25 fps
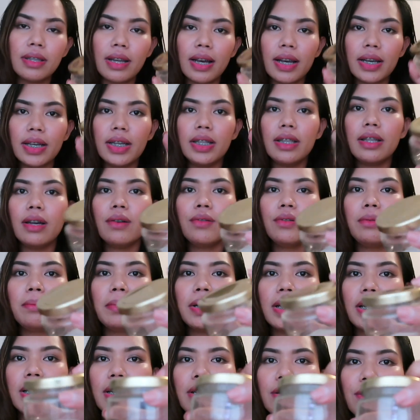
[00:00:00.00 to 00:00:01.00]
Nakita ko na
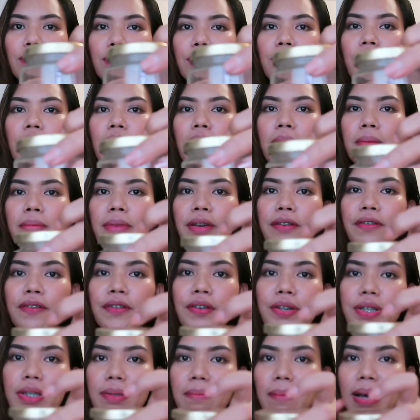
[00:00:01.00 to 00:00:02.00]
mga ganito. My
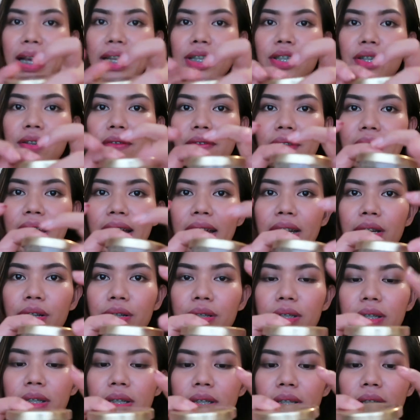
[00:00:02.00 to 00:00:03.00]
first batch of
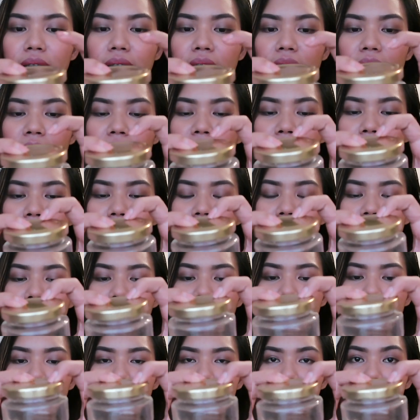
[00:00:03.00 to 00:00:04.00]
candles came
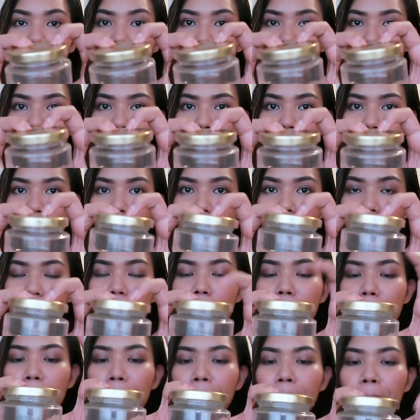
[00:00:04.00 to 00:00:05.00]
in this little
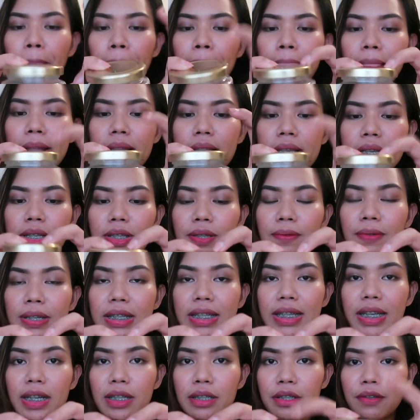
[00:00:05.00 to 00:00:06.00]
jar. This
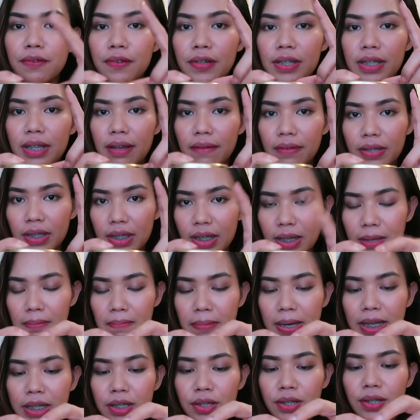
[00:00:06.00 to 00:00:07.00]
retails for
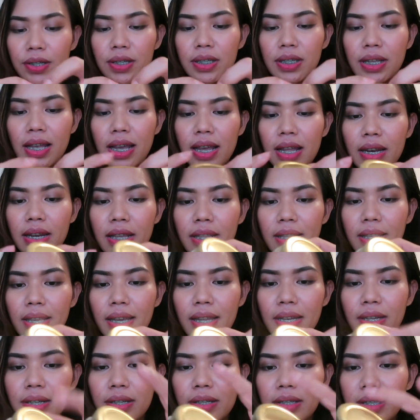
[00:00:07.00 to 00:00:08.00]
17 pesos, and it
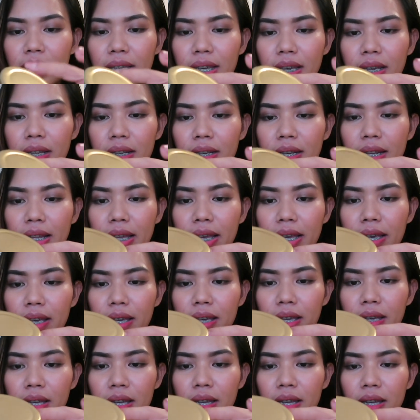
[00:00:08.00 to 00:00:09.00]
can contain
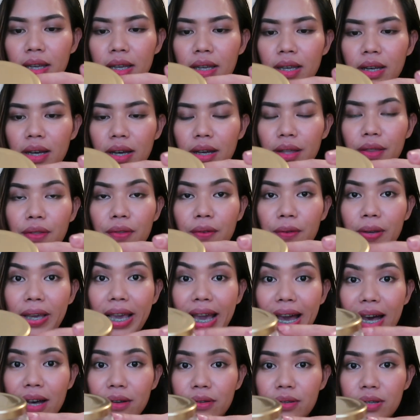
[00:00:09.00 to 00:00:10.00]
like
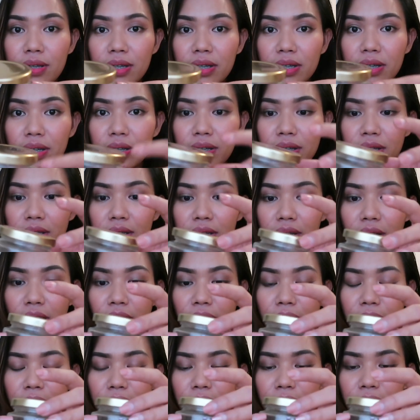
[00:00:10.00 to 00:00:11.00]
3 ounces
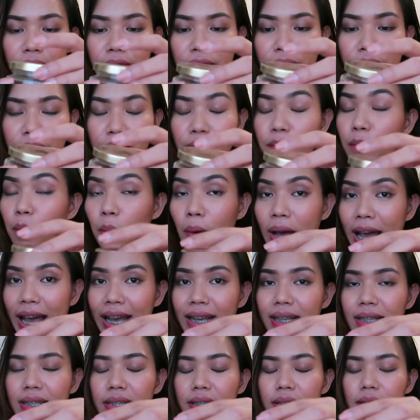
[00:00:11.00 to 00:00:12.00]
of
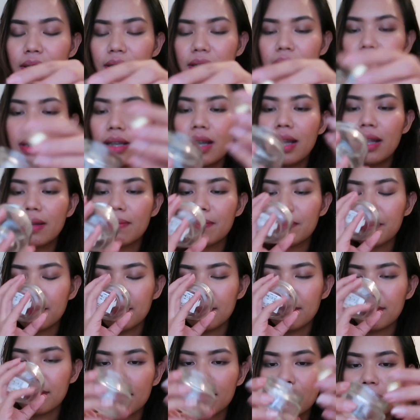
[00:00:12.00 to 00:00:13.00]
wax and
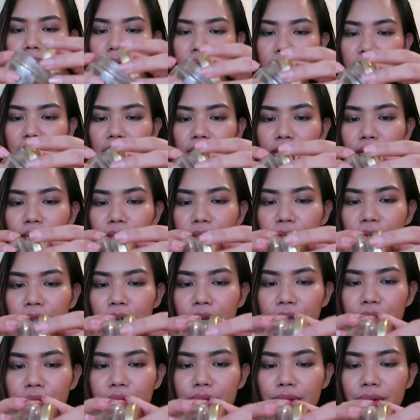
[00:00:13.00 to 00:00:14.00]
plus yung
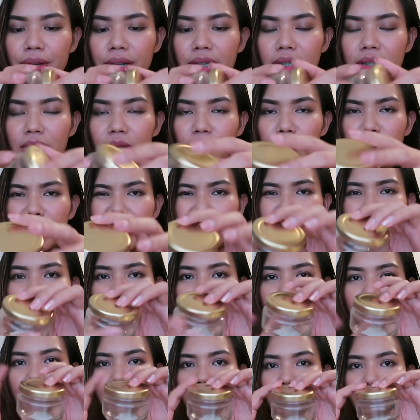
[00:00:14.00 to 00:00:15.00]
fragrance oil. So parang
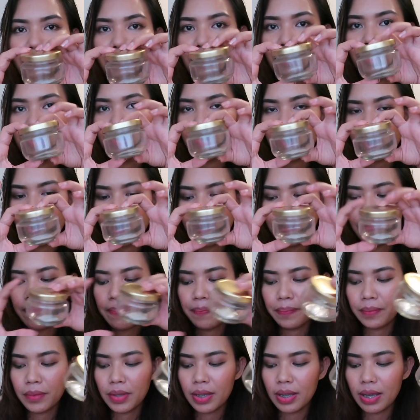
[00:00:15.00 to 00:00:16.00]
3 ounce jar.
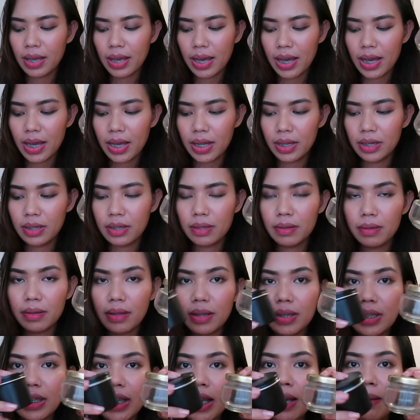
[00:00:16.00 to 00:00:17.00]
And
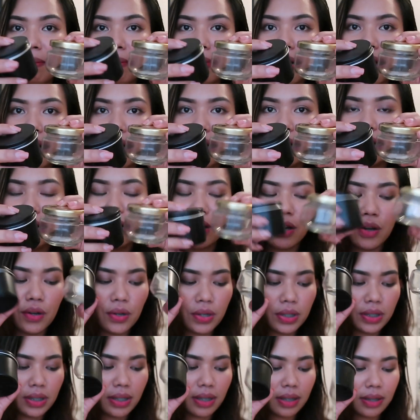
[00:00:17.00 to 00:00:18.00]
same lang ng
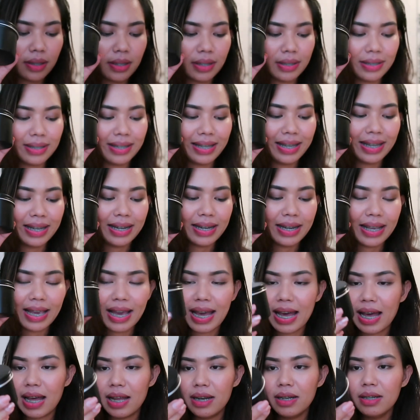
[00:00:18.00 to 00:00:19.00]
content ng tin
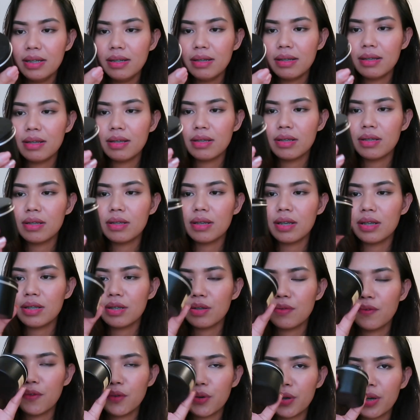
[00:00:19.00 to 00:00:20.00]
can. This
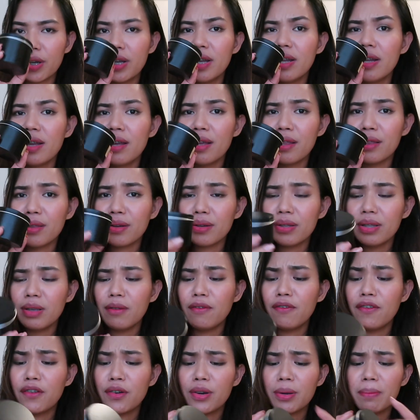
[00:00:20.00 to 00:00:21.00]
is for
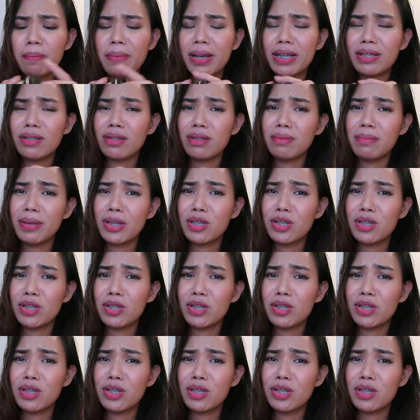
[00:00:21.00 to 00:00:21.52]
34 pesos.